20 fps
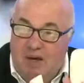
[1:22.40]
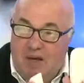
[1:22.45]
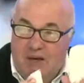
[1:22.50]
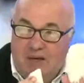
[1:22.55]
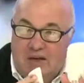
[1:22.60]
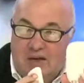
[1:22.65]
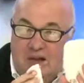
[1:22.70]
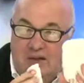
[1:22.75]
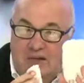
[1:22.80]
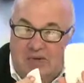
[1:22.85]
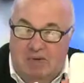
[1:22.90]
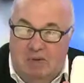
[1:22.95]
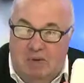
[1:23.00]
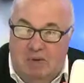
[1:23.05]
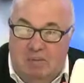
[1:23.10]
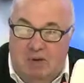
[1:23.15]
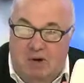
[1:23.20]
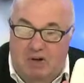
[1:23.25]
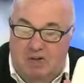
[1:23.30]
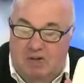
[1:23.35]
get
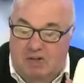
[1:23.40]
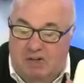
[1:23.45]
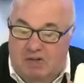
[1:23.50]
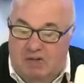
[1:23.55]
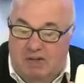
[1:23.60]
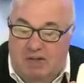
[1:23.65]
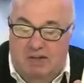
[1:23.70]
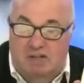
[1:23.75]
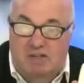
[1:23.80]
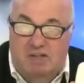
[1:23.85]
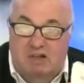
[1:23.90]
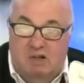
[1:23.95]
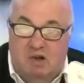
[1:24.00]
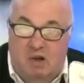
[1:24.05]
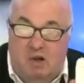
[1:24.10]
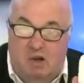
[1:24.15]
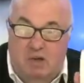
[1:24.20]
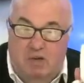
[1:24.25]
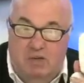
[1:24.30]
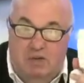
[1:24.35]
the motion sensor
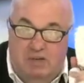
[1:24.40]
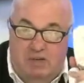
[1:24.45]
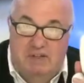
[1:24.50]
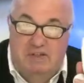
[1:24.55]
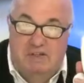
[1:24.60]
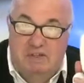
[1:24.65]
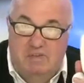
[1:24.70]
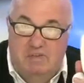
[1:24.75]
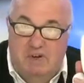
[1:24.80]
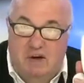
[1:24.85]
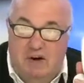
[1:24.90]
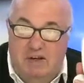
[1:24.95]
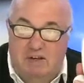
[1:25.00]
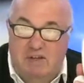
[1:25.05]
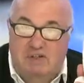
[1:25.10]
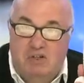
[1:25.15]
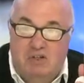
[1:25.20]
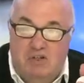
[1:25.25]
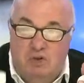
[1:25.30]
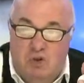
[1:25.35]
on this
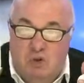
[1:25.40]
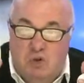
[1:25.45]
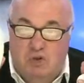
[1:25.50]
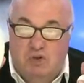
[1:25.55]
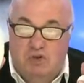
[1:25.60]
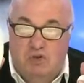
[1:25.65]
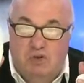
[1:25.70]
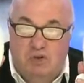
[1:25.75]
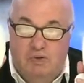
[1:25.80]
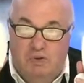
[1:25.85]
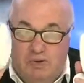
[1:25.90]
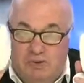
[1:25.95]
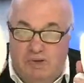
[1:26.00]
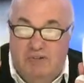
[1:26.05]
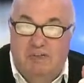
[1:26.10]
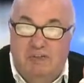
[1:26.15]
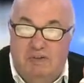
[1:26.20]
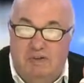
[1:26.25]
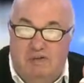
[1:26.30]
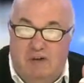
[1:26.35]
device to talk to
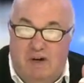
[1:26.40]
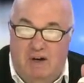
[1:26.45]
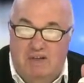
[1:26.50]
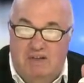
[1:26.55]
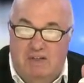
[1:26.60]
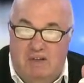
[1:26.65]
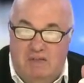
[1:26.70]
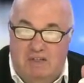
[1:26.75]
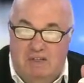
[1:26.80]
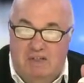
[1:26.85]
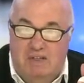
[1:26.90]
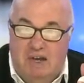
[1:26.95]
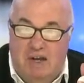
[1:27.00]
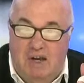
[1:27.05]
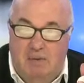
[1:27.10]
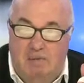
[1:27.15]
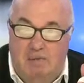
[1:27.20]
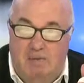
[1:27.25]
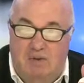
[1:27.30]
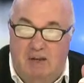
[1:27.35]
this device on the
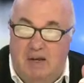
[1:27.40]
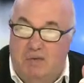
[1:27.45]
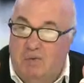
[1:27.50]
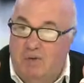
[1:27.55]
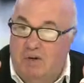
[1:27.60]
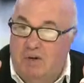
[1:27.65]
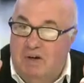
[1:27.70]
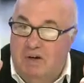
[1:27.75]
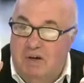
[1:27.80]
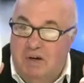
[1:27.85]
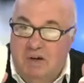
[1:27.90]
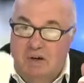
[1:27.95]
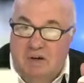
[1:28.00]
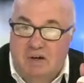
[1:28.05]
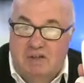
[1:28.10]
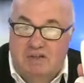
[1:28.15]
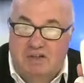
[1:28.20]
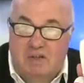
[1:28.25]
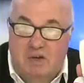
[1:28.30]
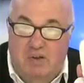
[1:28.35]
same network,
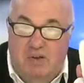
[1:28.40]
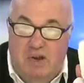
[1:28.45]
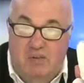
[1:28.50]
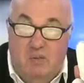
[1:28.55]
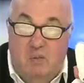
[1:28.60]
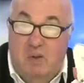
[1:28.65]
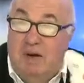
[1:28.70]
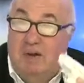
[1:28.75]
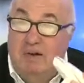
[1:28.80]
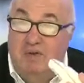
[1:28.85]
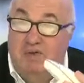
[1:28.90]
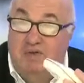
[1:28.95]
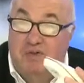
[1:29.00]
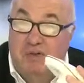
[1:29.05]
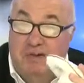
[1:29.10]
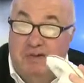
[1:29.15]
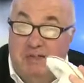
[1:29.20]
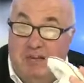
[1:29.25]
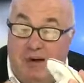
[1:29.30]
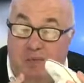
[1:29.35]
so that when, for
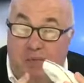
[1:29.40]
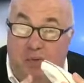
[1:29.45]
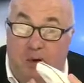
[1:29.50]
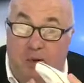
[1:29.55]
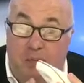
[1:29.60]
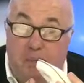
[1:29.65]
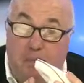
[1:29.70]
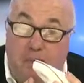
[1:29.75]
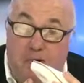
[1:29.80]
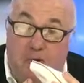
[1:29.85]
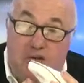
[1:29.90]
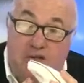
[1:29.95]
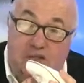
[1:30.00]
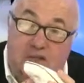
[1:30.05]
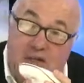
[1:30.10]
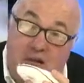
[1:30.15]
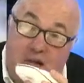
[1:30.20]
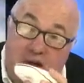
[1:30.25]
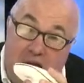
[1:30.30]
example, a person